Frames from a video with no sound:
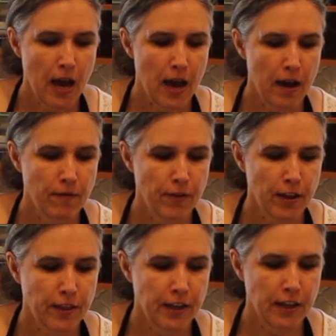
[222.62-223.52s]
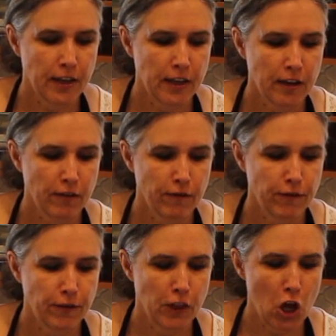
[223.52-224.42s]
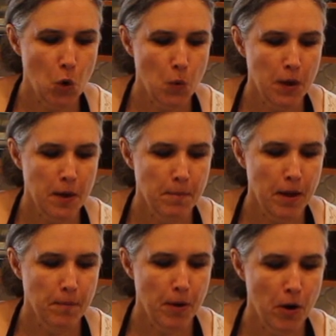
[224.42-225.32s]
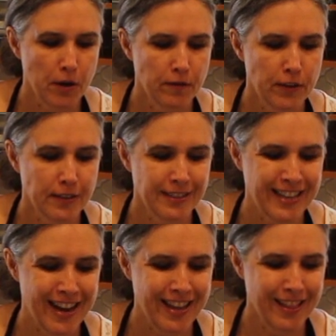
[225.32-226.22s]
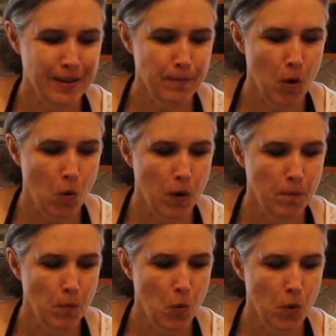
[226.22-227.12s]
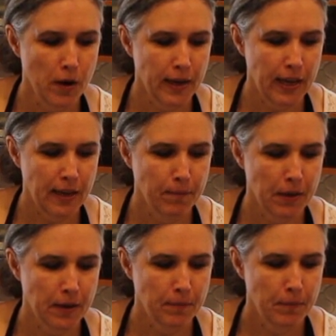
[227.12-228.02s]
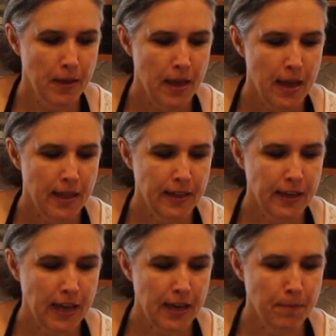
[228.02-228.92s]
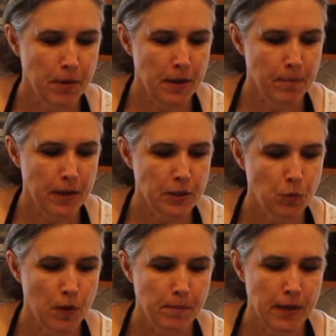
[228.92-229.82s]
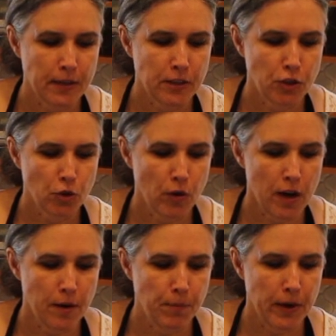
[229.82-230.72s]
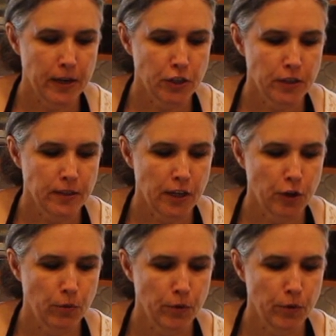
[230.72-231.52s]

of the phloem, part of the xylem, or more cambium. The cambium is what makes the trunk, branches, and